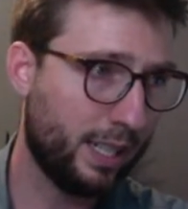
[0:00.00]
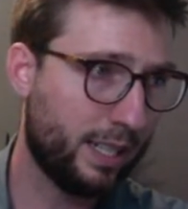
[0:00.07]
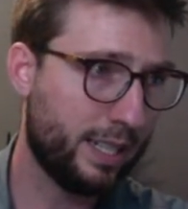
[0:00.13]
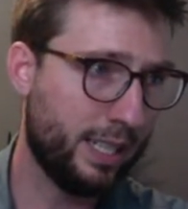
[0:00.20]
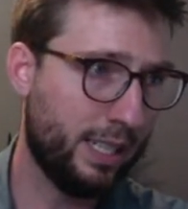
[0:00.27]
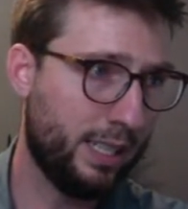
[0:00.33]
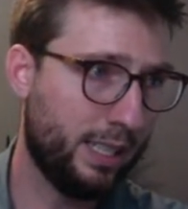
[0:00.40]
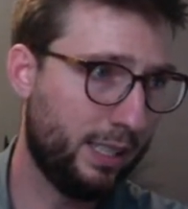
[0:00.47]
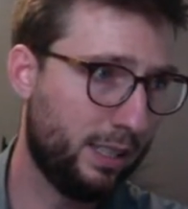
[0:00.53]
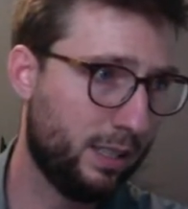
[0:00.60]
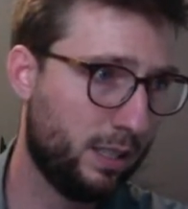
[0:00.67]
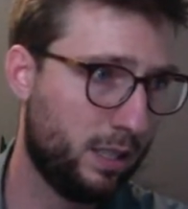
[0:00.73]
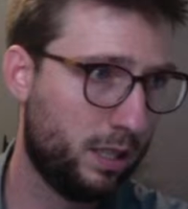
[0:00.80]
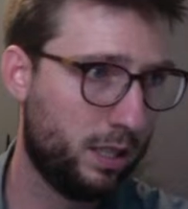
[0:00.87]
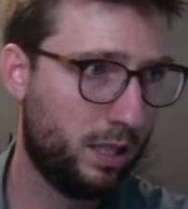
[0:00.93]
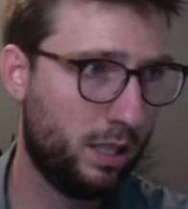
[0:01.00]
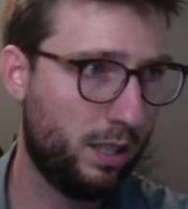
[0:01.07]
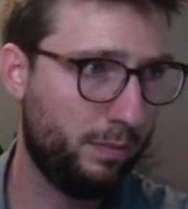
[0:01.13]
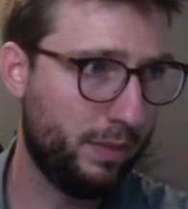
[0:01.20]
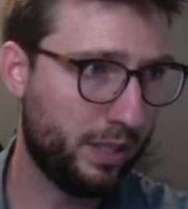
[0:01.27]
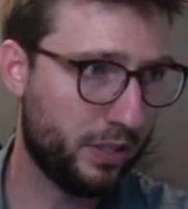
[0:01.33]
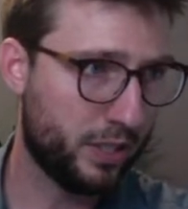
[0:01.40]
I'm
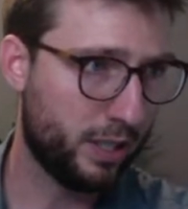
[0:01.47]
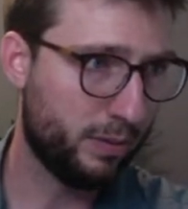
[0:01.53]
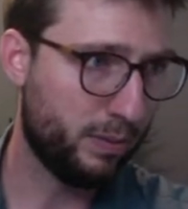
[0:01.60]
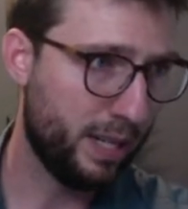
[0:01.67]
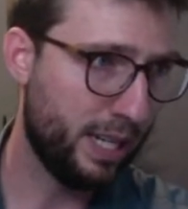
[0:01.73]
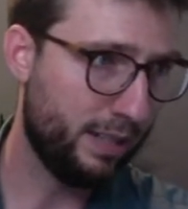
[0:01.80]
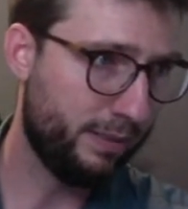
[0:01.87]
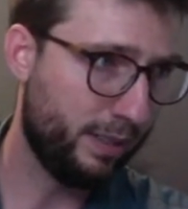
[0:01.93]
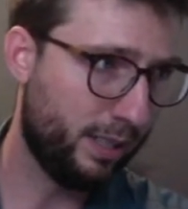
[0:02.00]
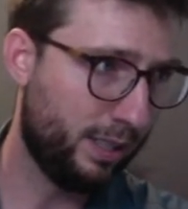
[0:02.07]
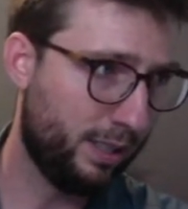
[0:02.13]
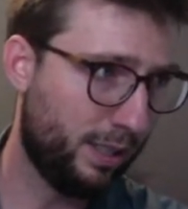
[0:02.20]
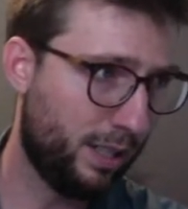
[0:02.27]
not sure if we have an